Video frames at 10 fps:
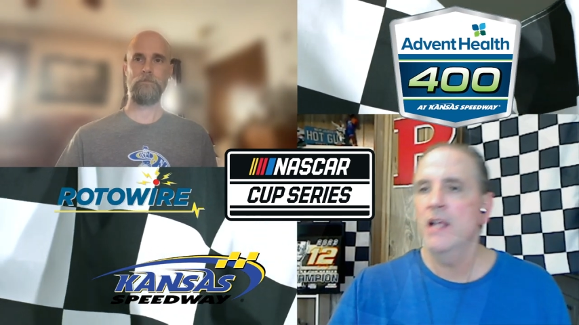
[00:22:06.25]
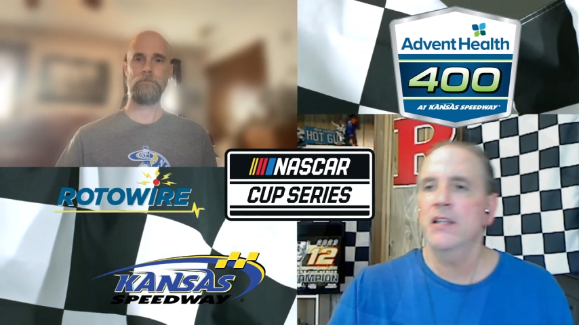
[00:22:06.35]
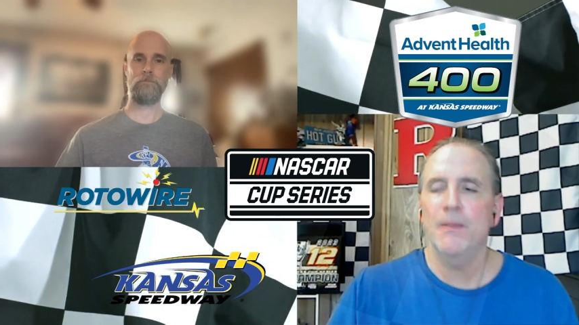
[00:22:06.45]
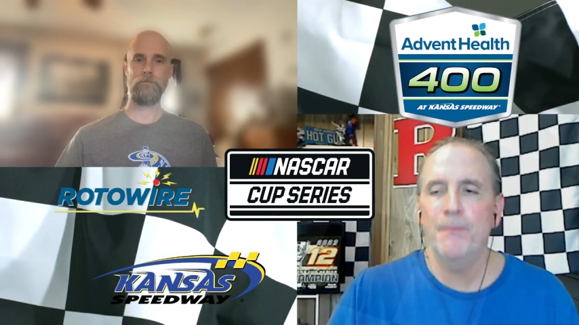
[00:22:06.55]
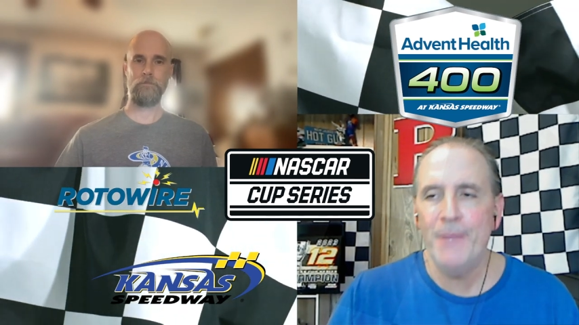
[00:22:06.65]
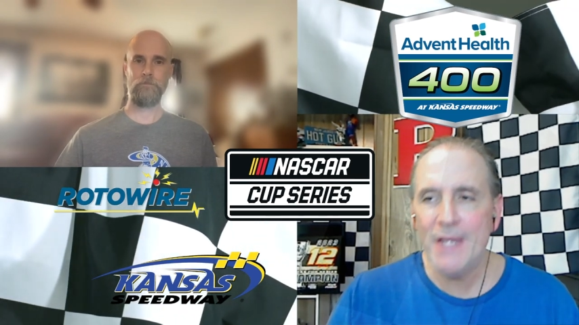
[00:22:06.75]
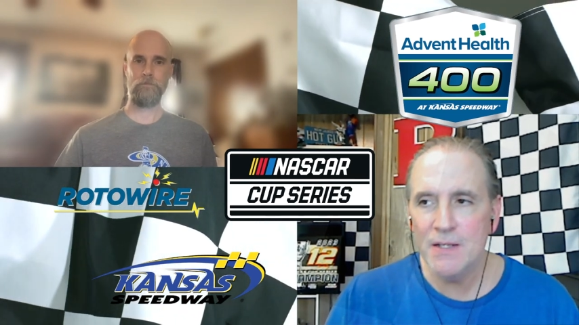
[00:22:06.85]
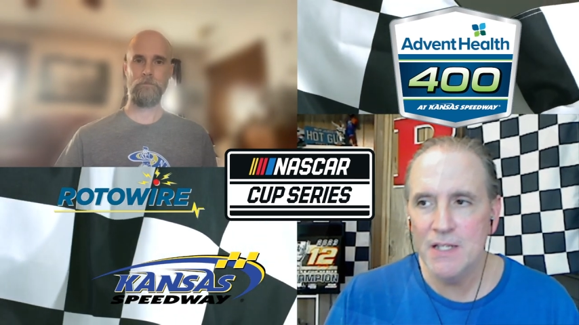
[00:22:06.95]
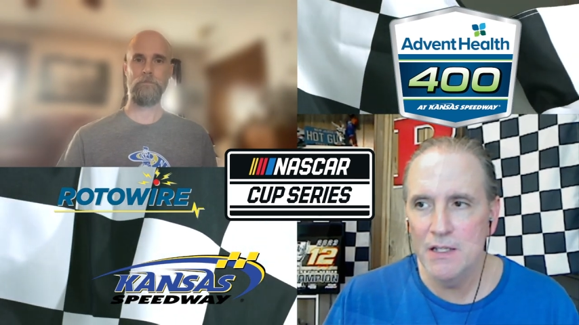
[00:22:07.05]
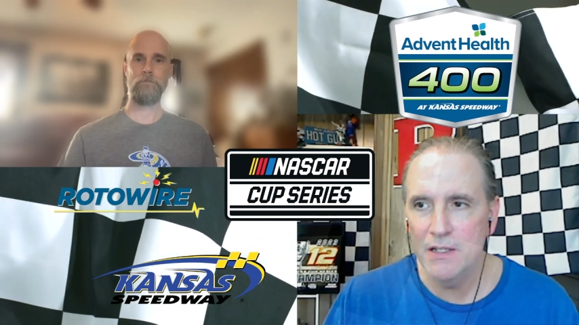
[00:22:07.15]
Speaker 1: The big
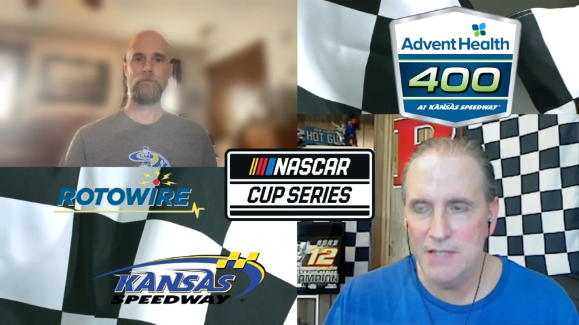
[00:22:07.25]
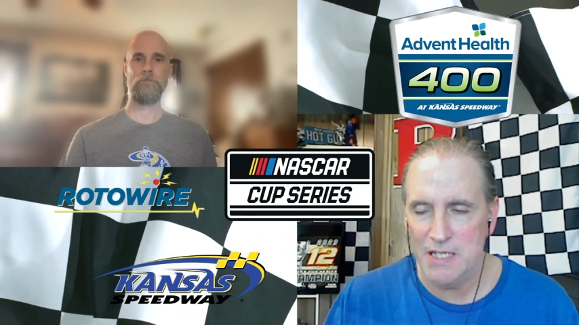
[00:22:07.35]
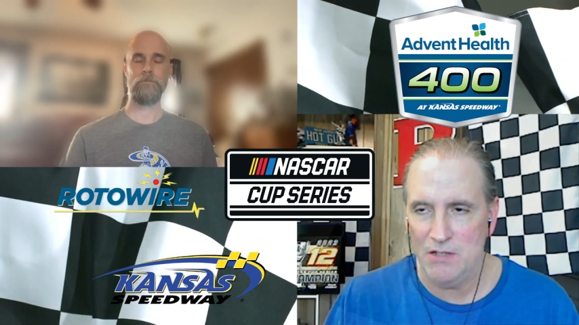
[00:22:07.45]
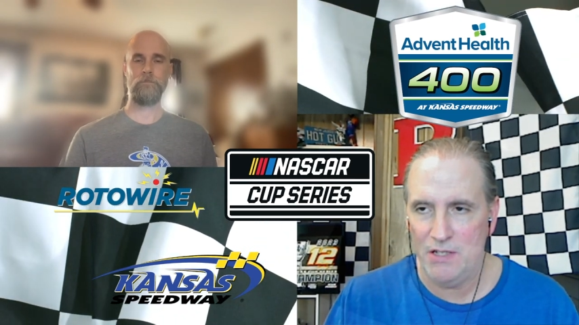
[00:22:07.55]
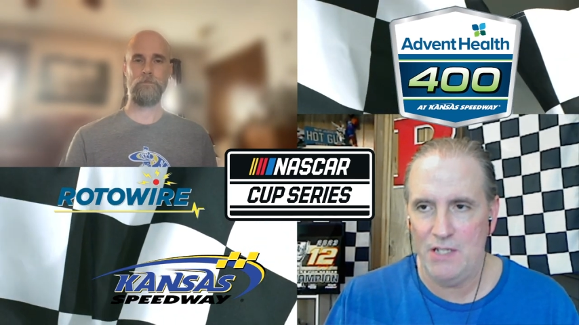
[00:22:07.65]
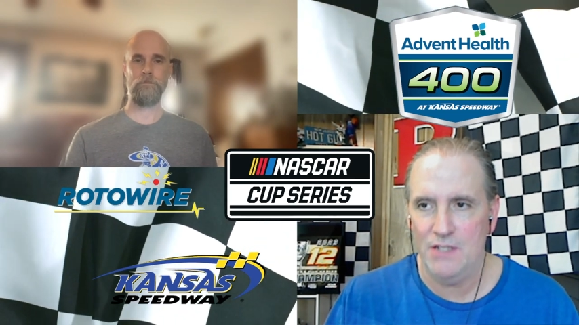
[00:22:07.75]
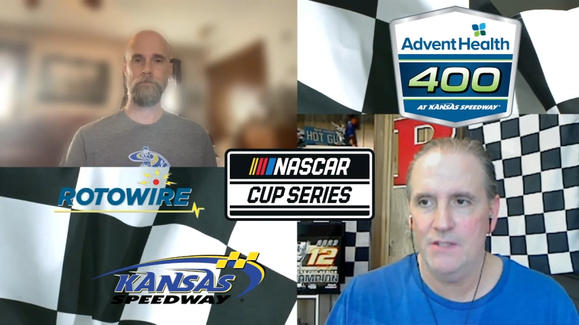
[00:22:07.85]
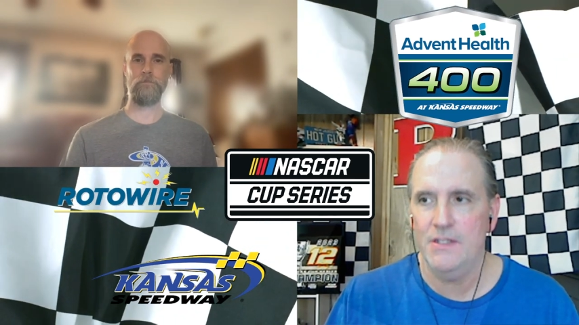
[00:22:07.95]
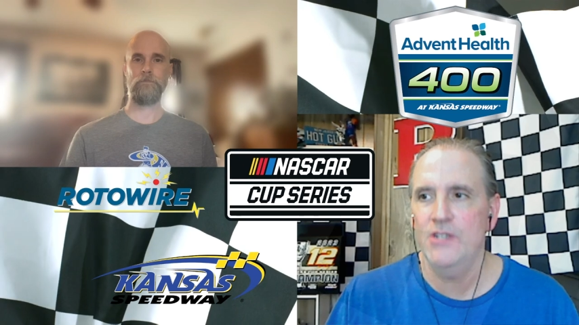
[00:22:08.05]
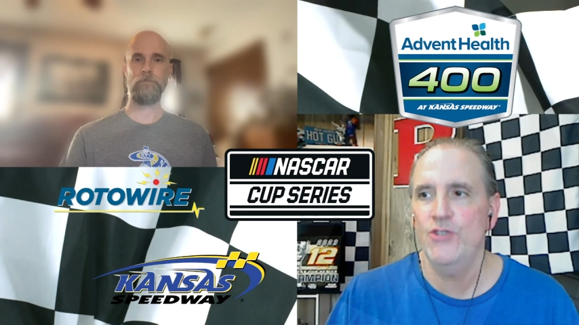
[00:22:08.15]
deal here
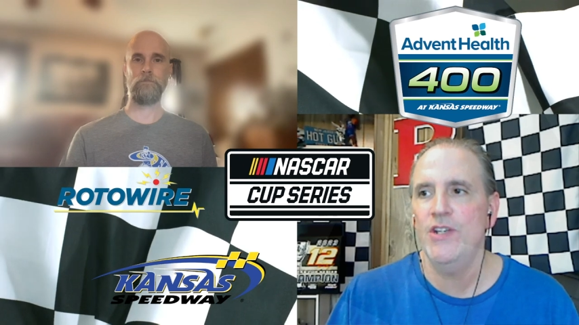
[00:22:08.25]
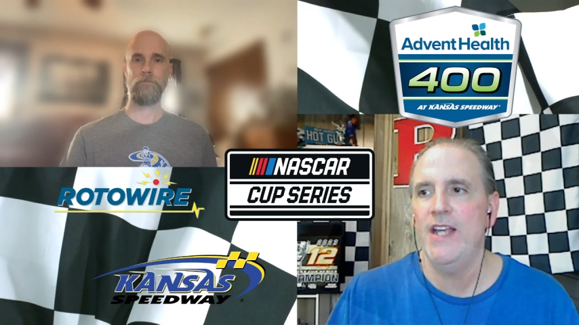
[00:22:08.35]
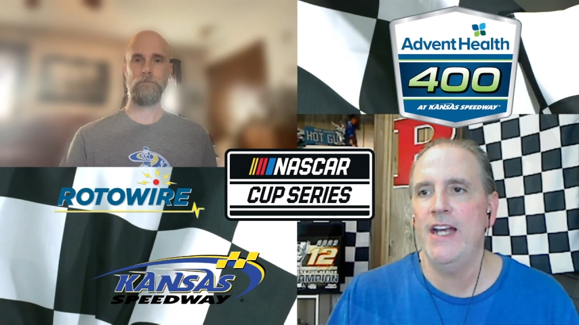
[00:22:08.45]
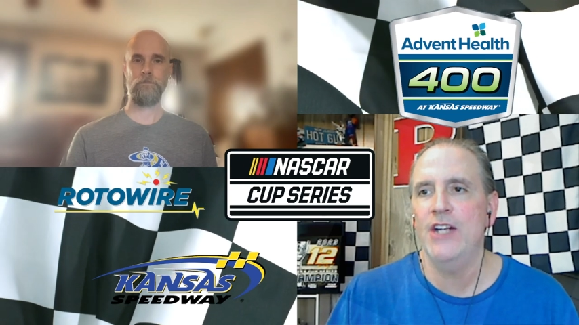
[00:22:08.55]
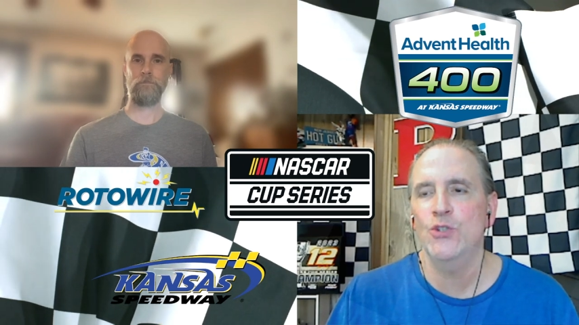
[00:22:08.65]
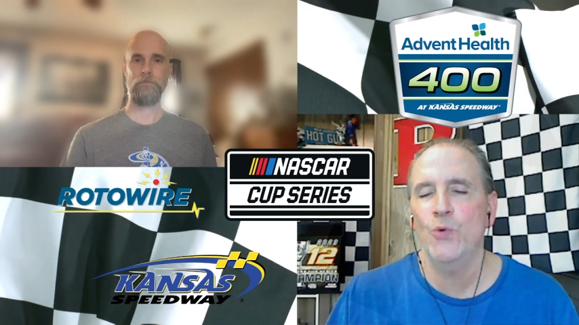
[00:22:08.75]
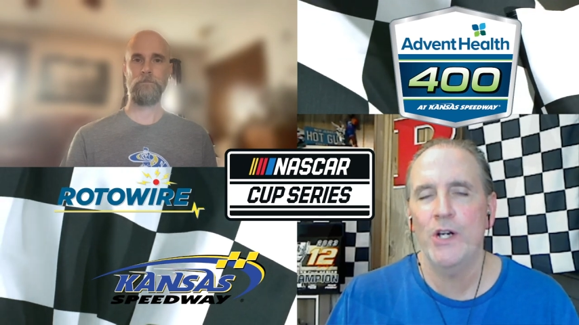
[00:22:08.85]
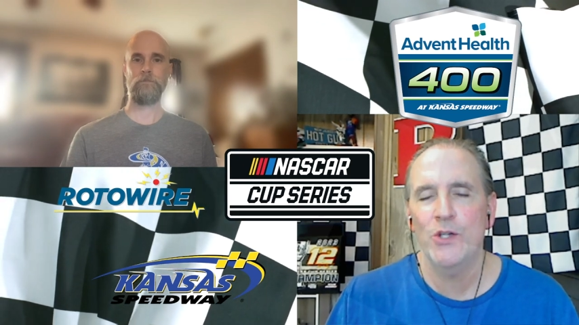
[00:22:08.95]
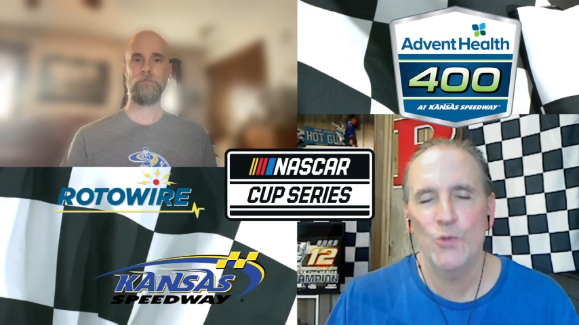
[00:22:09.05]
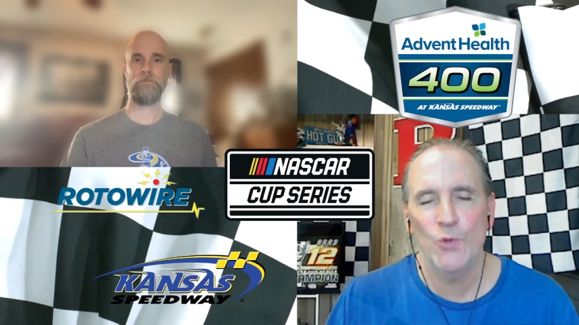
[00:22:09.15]
is you're getting
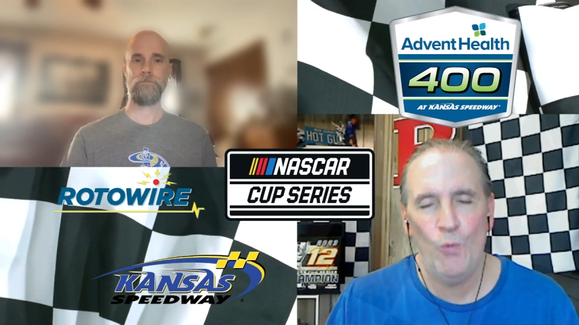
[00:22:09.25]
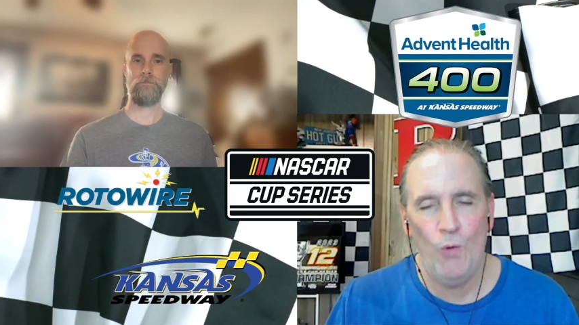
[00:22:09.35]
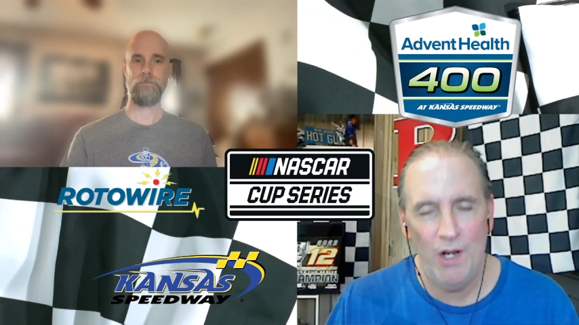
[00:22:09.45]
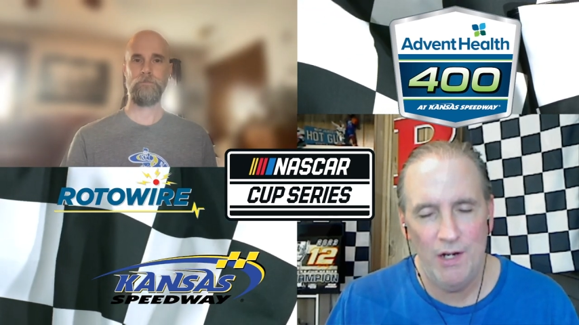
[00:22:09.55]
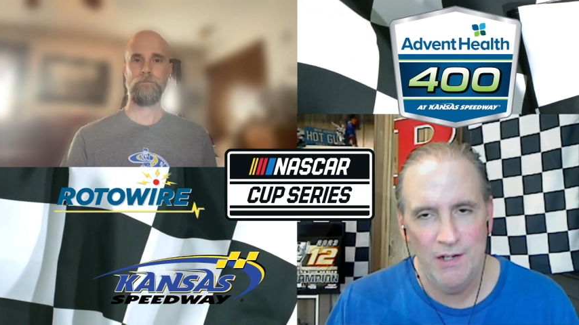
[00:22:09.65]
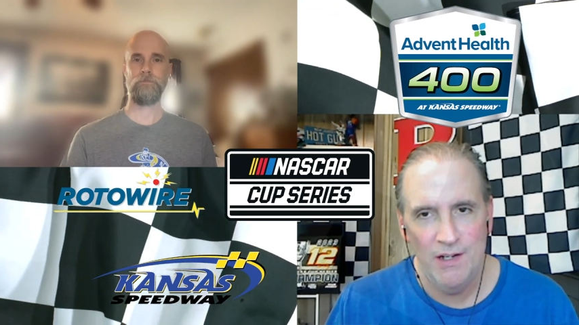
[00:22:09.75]
22 to 1.